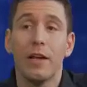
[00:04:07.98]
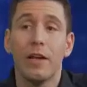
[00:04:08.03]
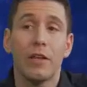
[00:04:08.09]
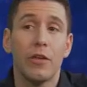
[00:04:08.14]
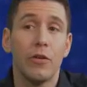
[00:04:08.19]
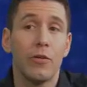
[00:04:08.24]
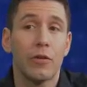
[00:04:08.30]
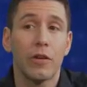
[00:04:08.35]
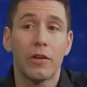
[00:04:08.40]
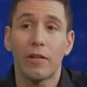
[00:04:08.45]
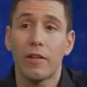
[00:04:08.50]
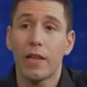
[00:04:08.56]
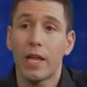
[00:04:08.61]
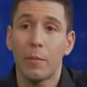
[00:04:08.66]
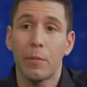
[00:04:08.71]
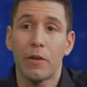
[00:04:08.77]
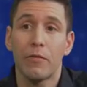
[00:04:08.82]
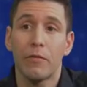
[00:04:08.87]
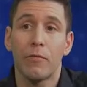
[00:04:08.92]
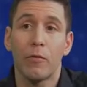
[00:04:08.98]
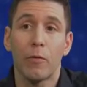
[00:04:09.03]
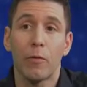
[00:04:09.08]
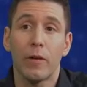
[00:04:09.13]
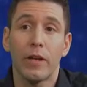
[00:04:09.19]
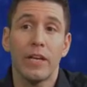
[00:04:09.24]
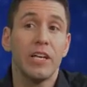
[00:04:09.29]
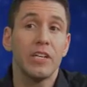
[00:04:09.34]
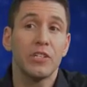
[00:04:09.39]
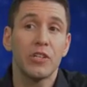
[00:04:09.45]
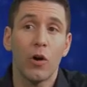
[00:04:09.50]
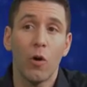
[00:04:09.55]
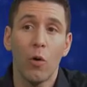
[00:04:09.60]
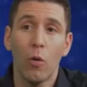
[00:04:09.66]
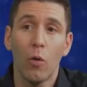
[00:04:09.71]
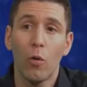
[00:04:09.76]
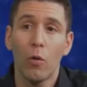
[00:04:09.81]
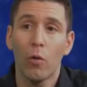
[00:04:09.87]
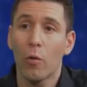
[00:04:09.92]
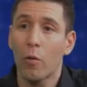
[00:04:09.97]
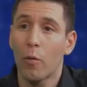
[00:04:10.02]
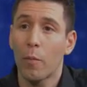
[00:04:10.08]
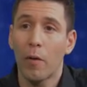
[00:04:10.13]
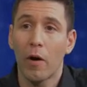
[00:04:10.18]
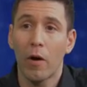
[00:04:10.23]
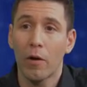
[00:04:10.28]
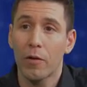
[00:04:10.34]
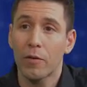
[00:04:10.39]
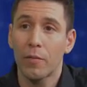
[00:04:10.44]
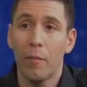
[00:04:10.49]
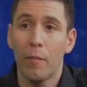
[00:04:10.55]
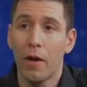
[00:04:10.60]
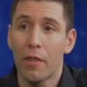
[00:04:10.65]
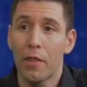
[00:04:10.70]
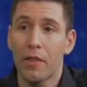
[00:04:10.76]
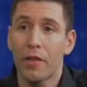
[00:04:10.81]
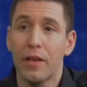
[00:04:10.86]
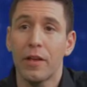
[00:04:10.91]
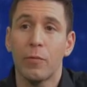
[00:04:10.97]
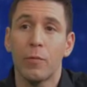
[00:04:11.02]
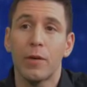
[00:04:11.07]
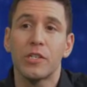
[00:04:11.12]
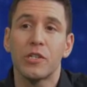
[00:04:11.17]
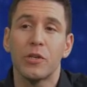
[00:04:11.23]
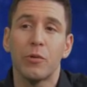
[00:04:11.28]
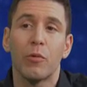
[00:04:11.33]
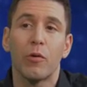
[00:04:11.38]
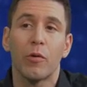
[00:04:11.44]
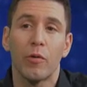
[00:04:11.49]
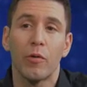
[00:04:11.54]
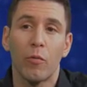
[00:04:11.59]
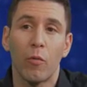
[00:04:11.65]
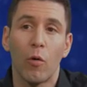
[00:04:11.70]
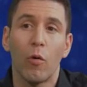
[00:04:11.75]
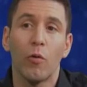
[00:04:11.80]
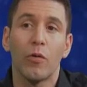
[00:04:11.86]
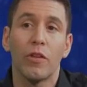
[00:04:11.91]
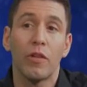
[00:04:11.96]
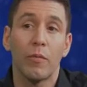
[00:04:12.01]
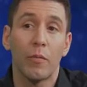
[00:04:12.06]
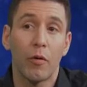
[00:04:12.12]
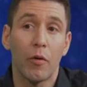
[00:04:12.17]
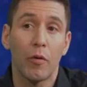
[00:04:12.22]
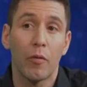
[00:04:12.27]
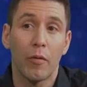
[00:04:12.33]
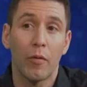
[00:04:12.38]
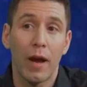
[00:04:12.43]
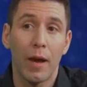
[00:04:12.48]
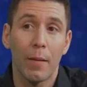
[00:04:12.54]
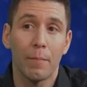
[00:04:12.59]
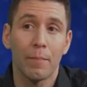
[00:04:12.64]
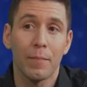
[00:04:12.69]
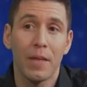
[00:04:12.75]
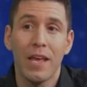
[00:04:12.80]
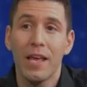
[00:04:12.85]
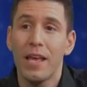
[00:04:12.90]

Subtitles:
You can claim it for each whole or part month in which you were enrolled in the program.